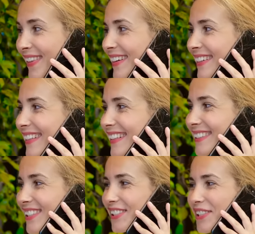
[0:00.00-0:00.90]
Hey,
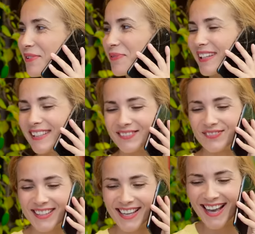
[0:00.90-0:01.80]
let me step outside
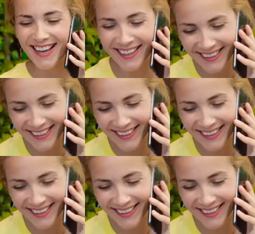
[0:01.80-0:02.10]
for a sec.